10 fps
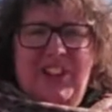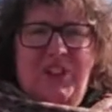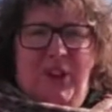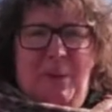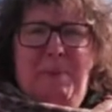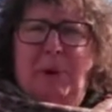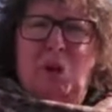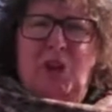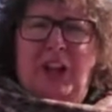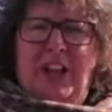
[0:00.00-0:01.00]
It's very
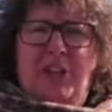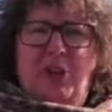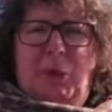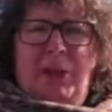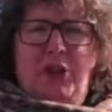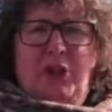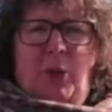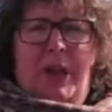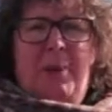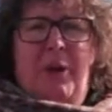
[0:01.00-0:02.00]
important that when you
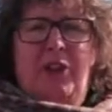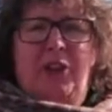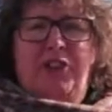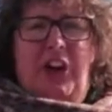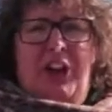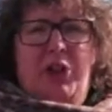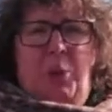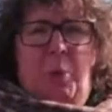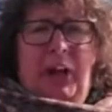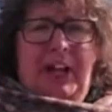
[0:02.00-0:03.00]
go anywhere on the site, you're
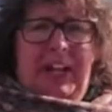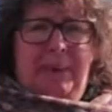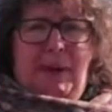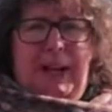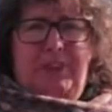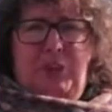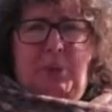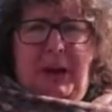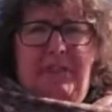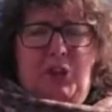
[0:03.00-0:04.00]
one click back to
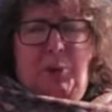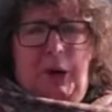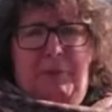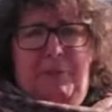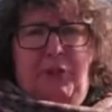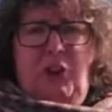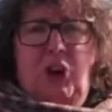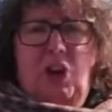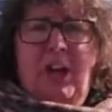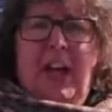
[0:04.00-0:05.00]
wherever were
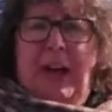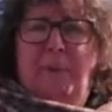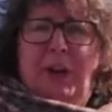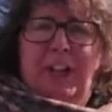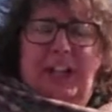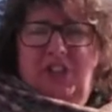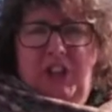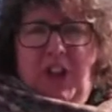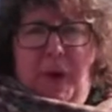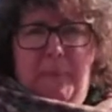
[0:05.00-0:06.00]
before and one click to
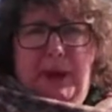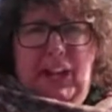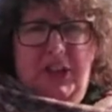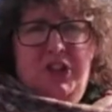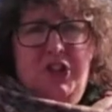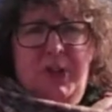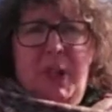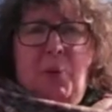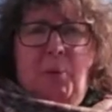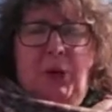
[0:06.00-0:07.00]
the home page.
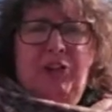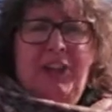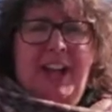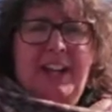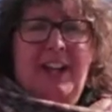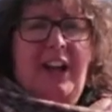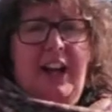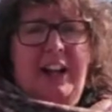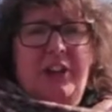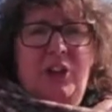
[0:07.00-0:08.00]
Once I had a
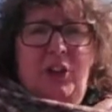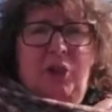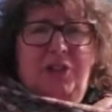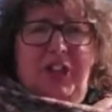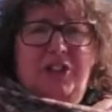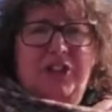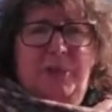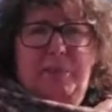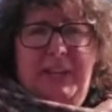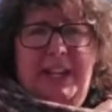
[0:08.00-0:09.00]
client who said to
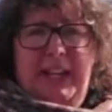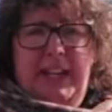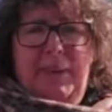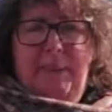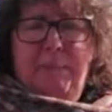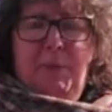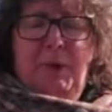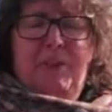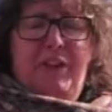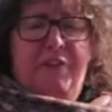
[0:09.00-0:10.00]
somebody,
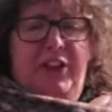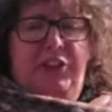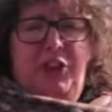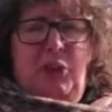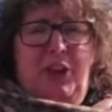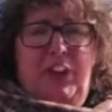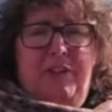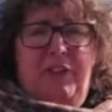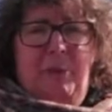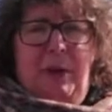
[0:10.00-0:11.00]
one of her friends told her
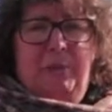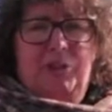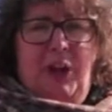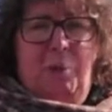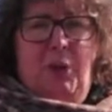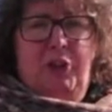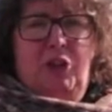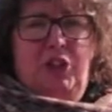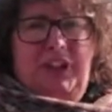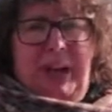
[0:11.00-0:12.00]
for a website, what are
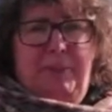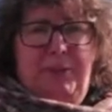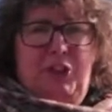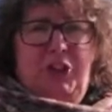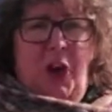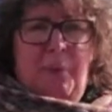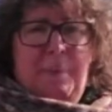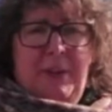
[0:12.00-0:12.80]
all the tabs at the top?